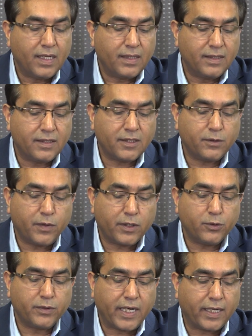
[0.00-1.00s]
This is
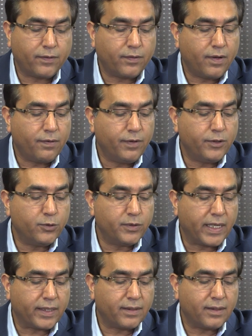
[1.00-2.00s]
what you get when you
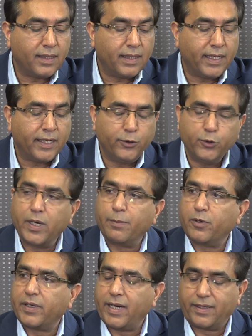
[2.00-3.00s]
get a new
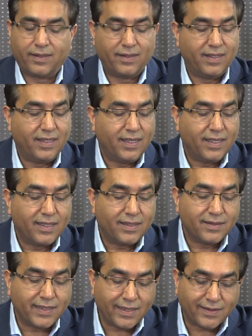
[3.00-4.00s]
Democrat,
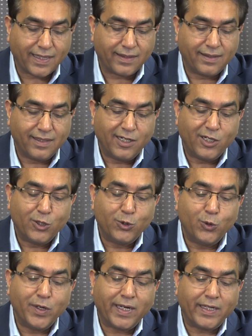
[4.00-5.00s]
Singh said.
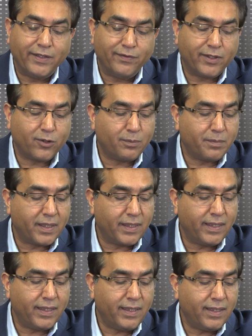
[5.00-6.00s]
During an event on
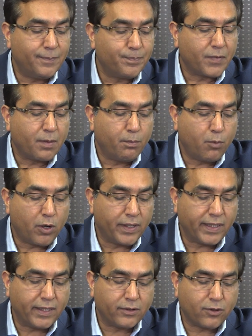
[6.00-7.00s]
Monday
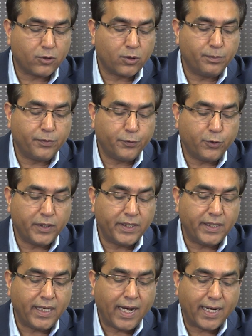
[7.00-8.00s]
morning in Toronto before
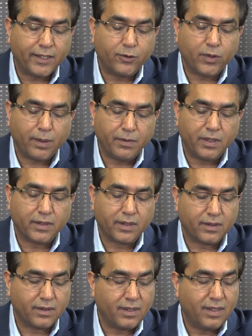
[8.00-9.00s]
he headed to
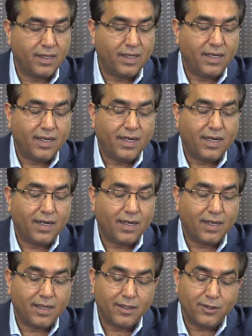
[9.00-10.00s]
Hamilton,
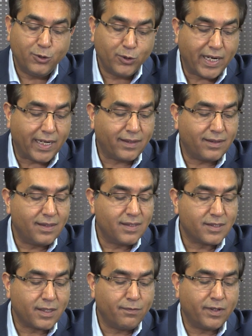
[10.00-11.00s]
you get
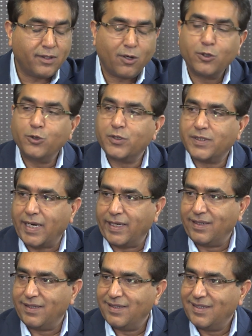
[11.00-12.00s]
someone on your
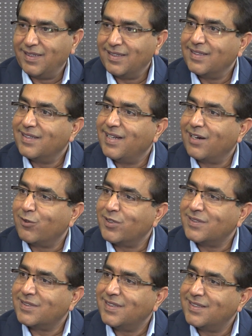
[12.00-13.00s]
side. That
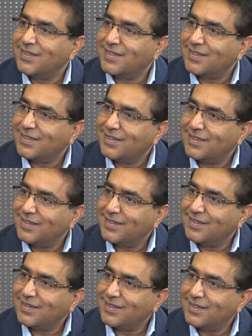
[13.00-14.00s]
was his
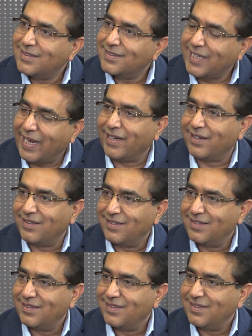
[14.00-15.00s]
saying.
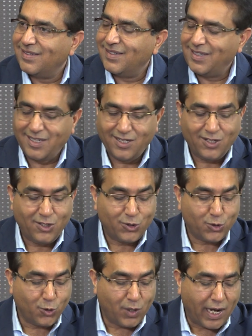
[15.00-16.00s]

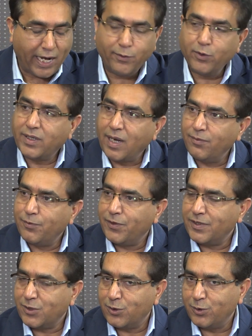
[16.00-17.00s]
So I would come
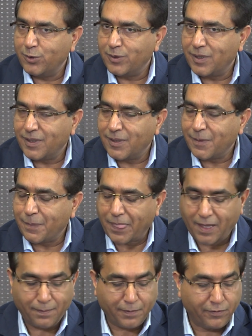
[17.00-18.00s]
first to
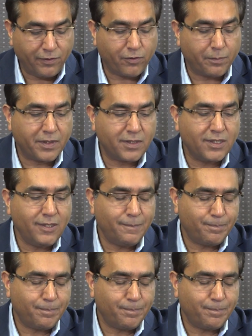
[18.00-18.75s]
Praveen Verma ji.